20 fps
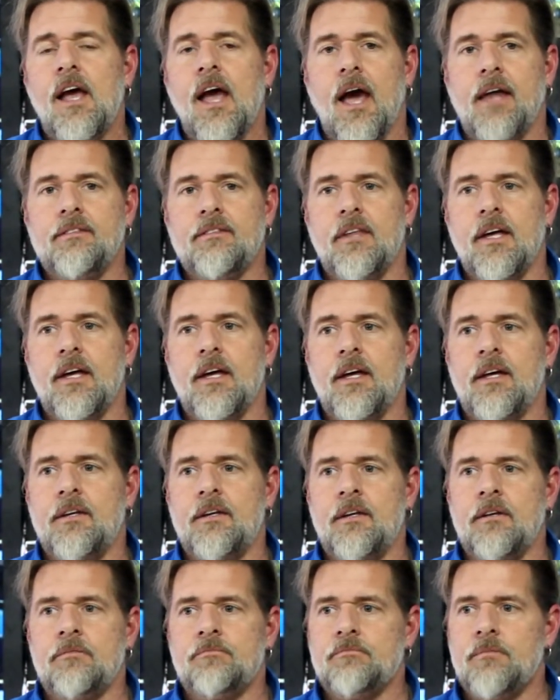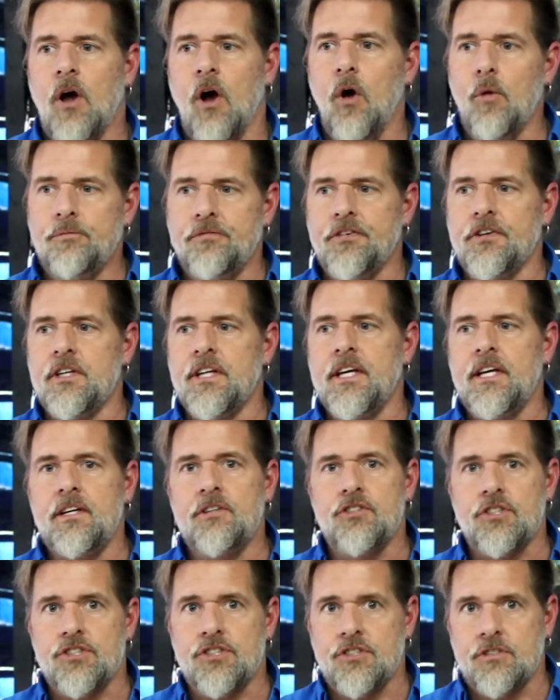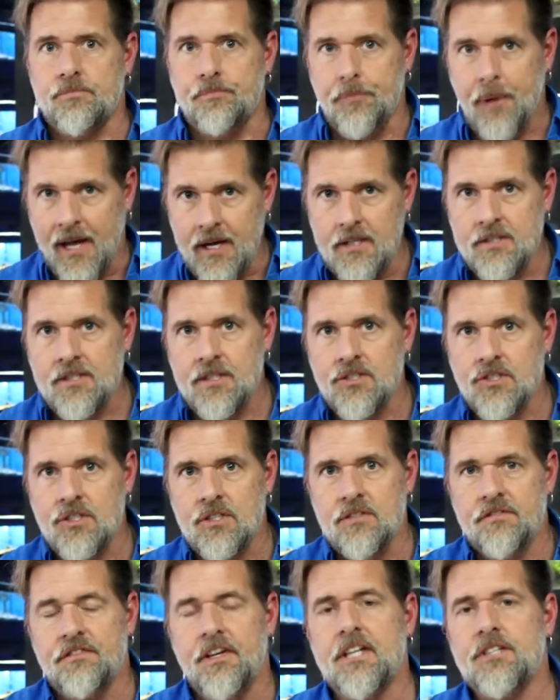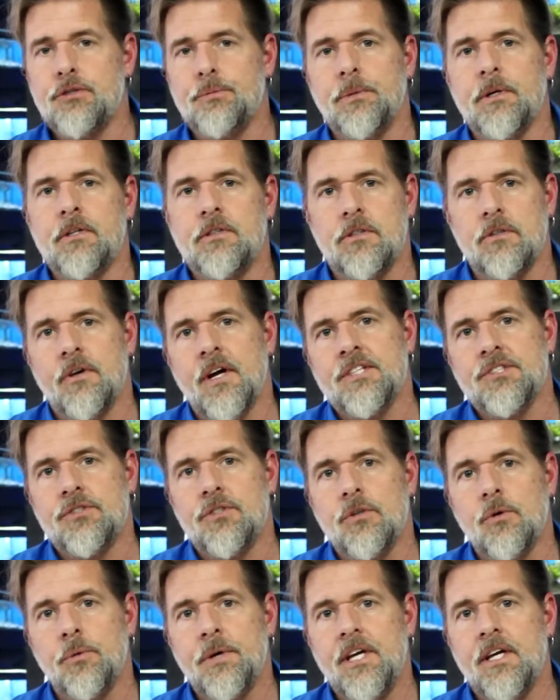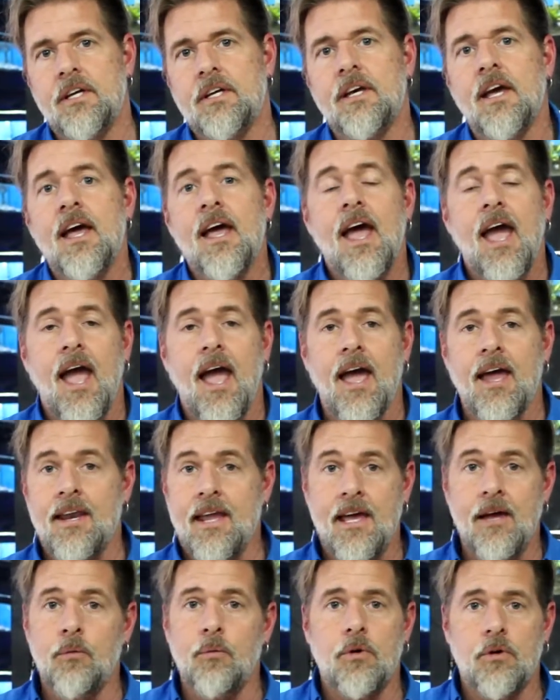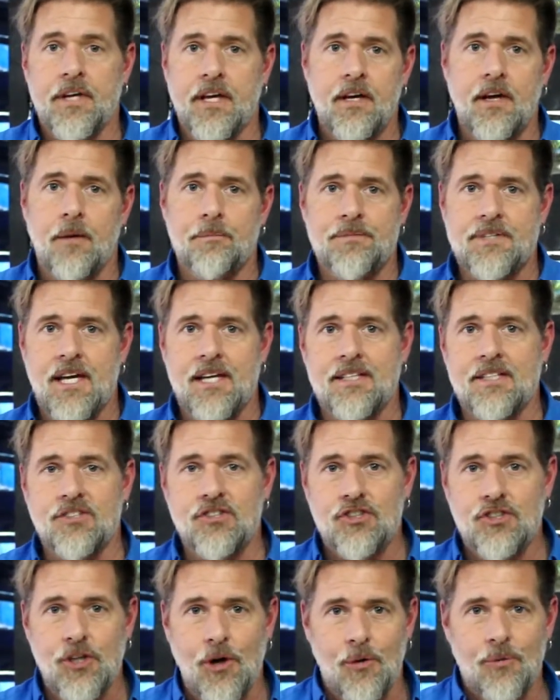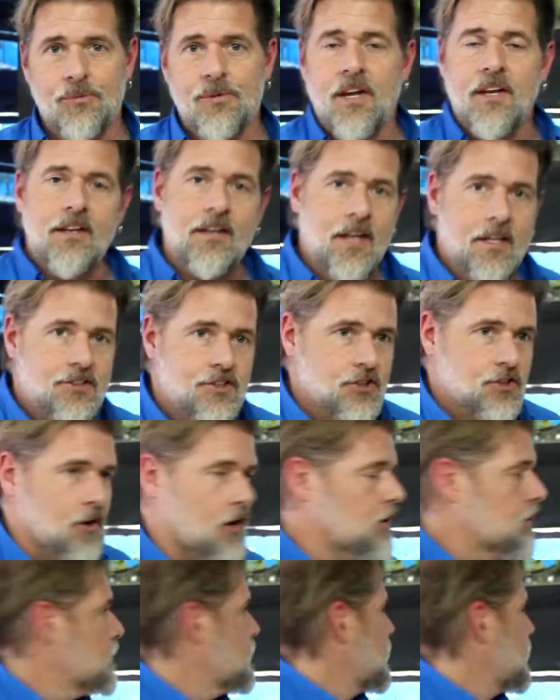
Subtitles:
and then hopefully just pay attention to Facebook the rest of the week, and it will get updated. So let's start